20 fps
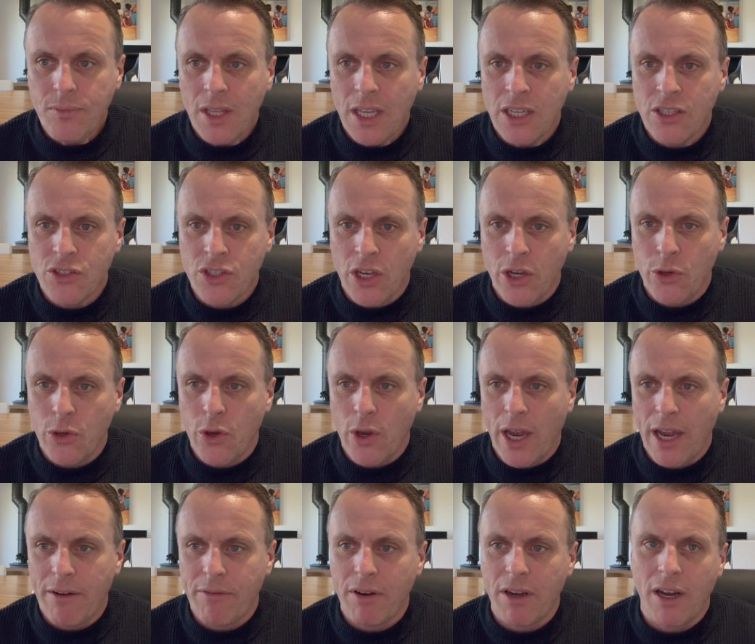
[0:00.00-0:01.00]
So you
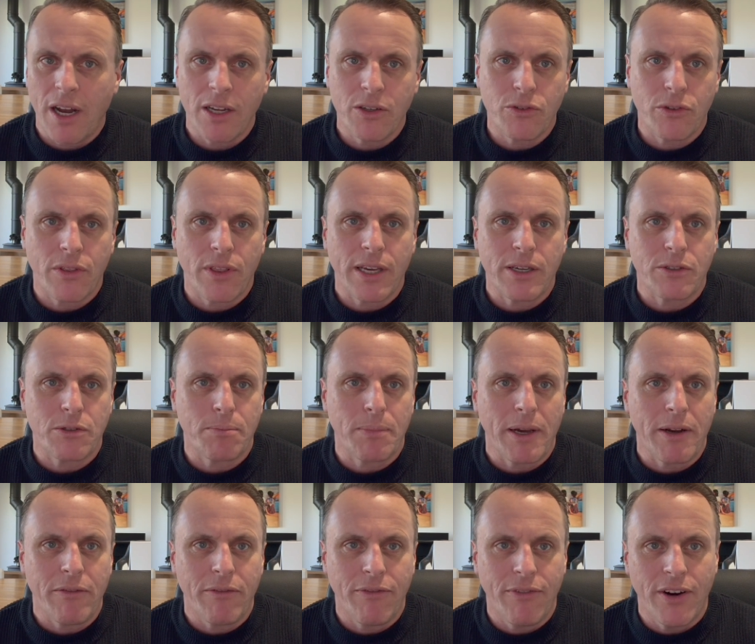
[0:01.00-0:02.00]
have a
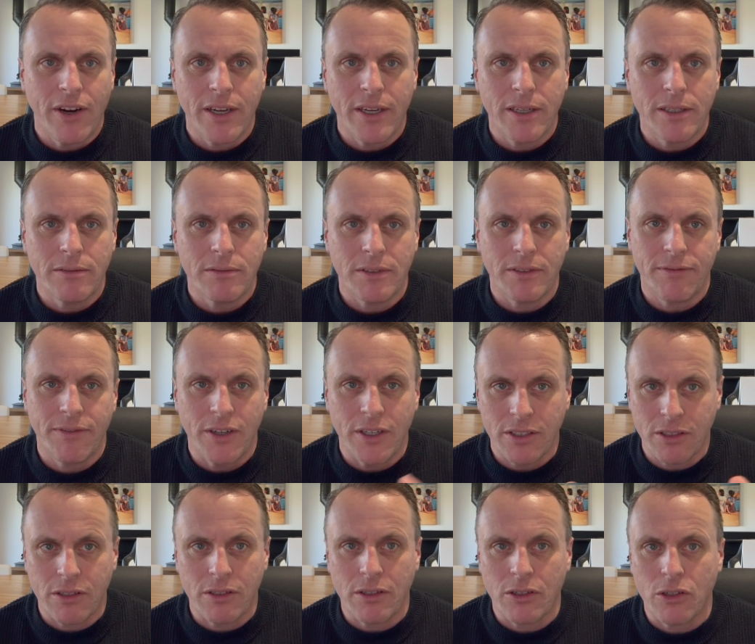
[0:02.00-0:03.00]
£100,000 fire, the fire's
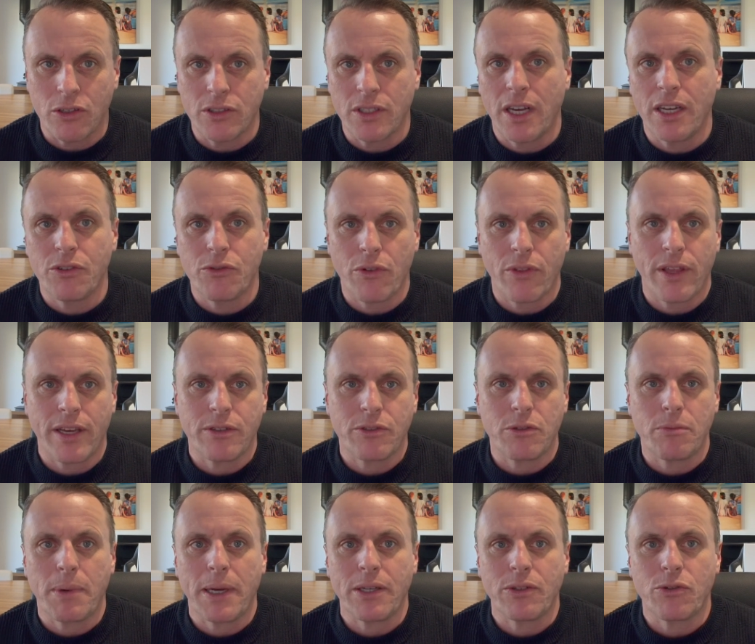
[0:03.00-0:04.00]
going to cost
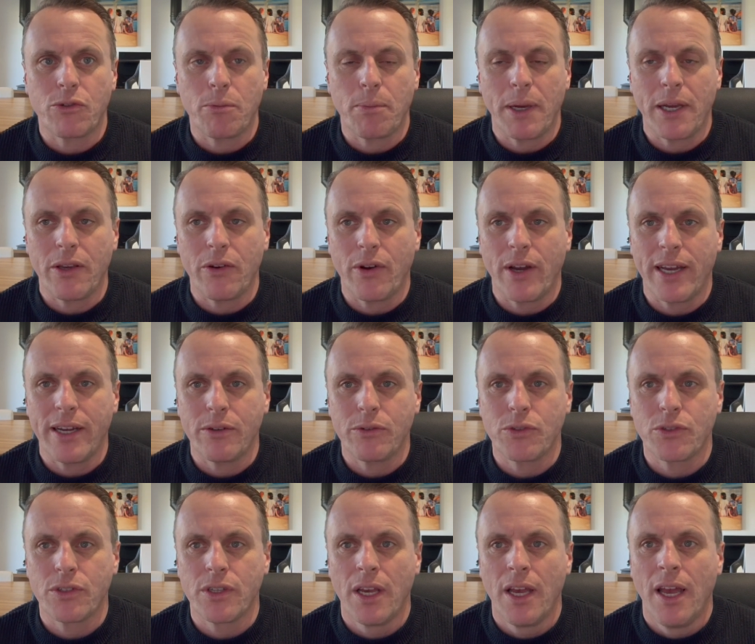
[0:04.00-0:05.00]
£100,000 to repair your
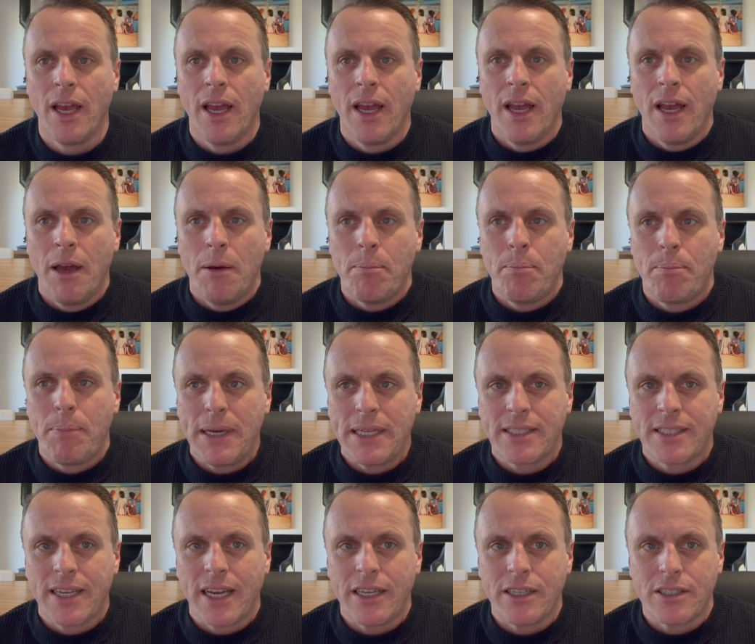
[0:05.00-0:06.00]
house.
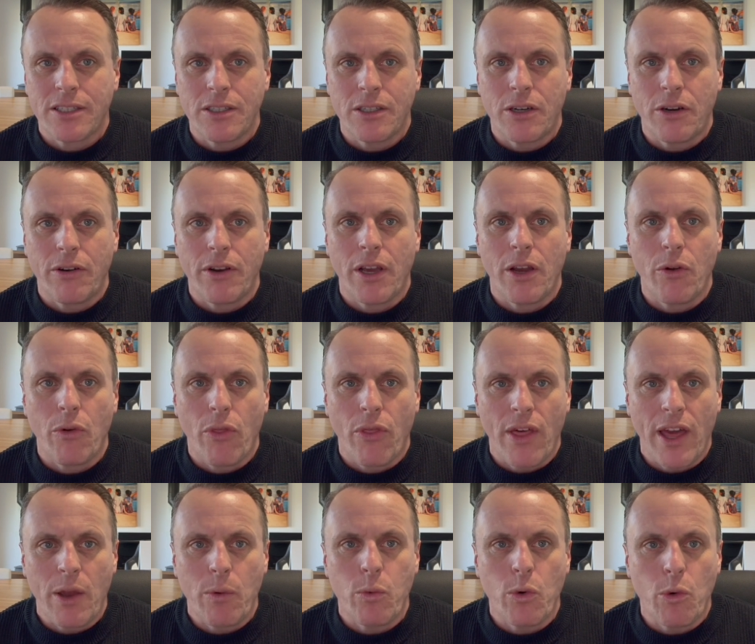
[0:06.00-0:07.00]
Best case scenario,
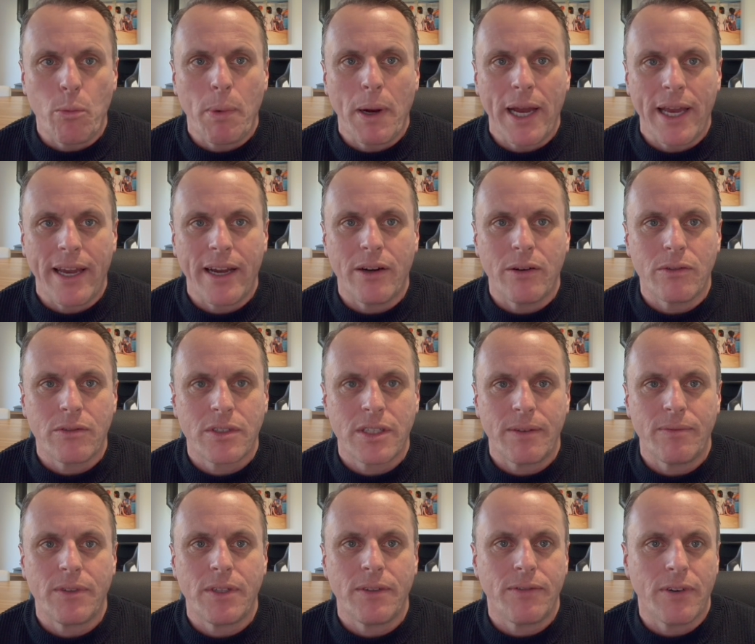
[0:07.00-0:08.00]
they will pay out
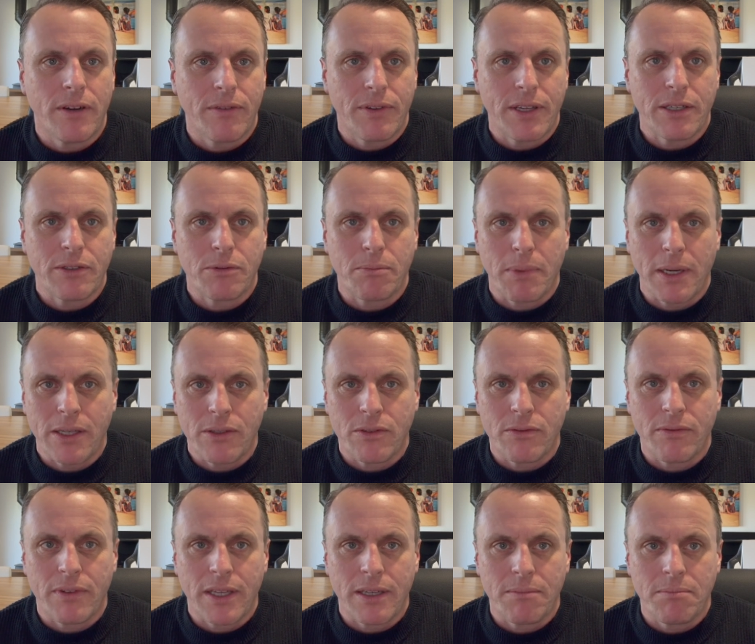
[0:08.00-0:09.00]
£75,000
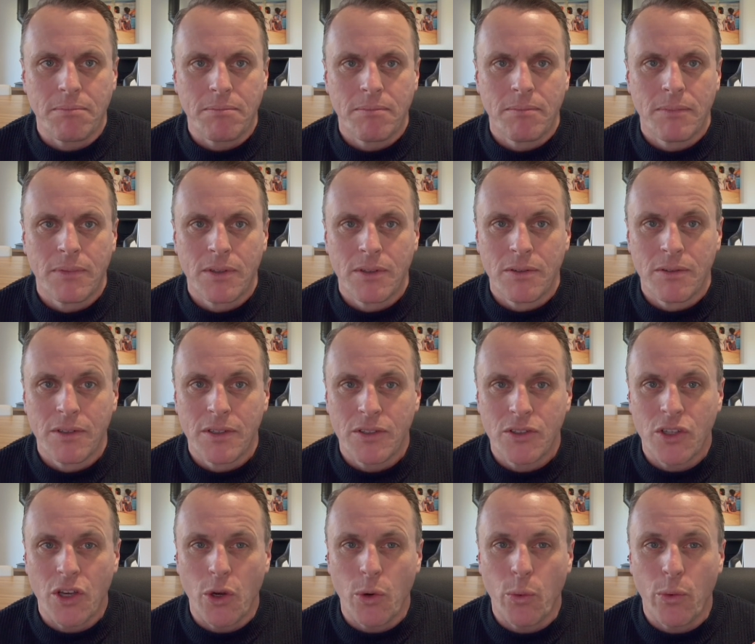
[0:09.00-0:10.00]
of that.
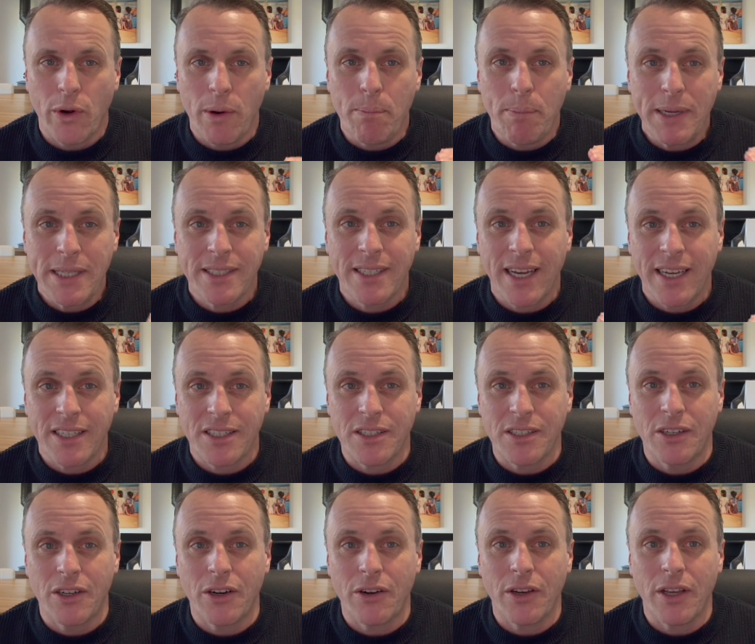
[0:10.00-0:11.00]
So we're in best case
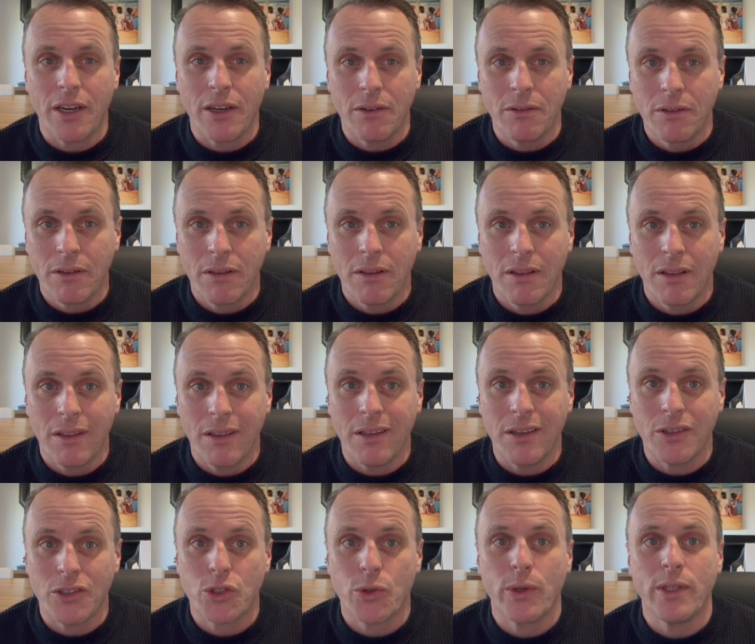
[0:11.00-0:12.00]
scenario that
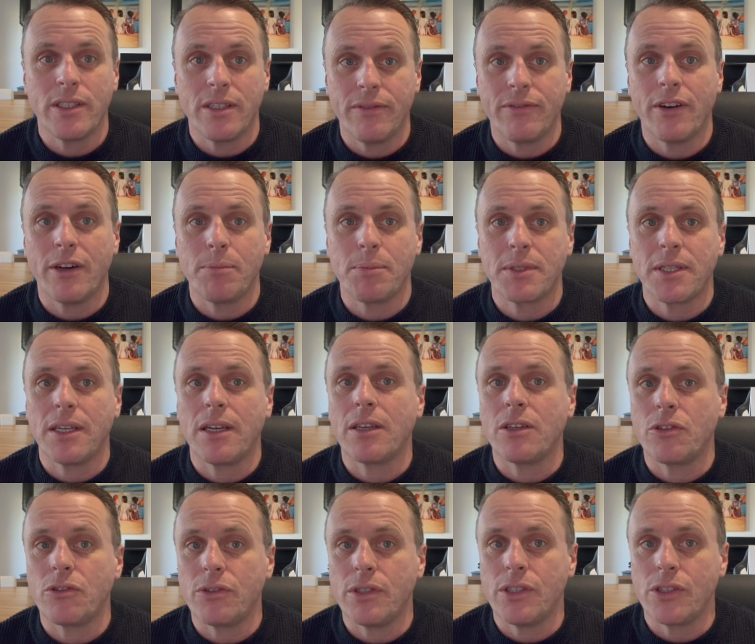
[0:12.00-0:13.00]
you're 25%
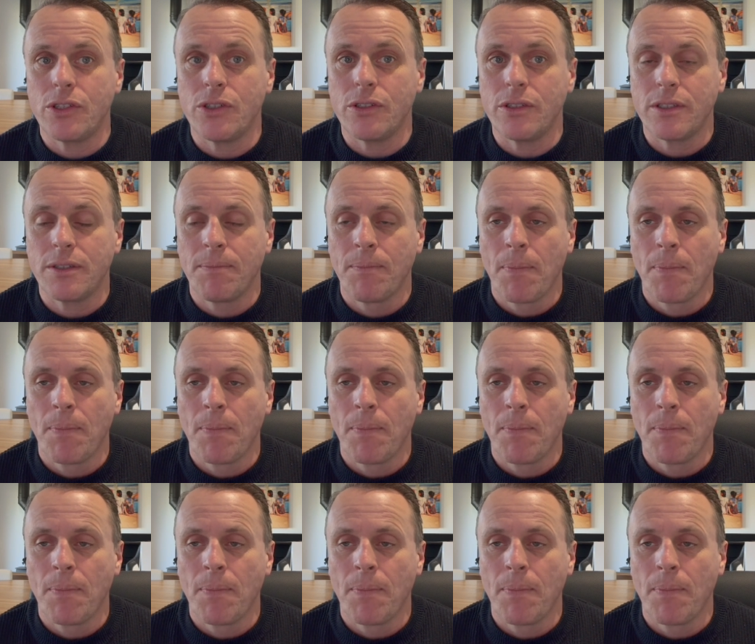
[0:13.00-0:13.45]
underinsured.